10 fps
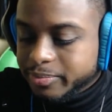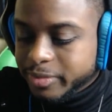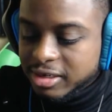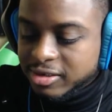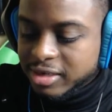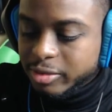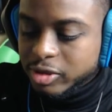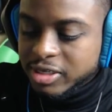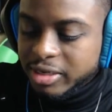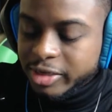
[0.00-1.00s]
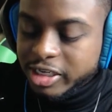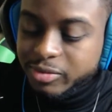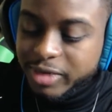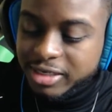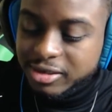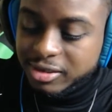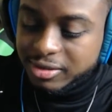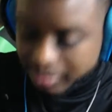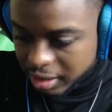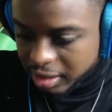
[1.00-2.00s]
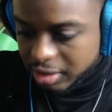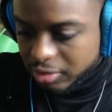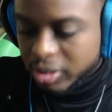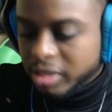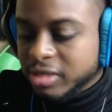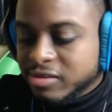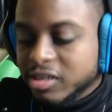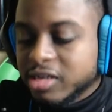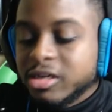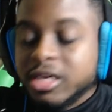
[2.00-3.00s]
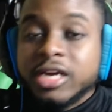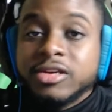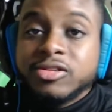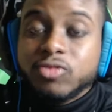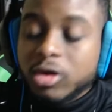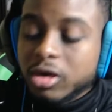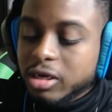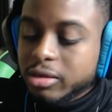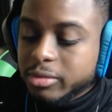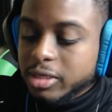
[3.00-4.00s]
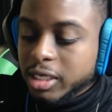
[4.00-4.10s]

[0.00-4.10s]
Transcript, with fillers: Set a timer, 10 minutes pass. Uh, one of the security guys walk up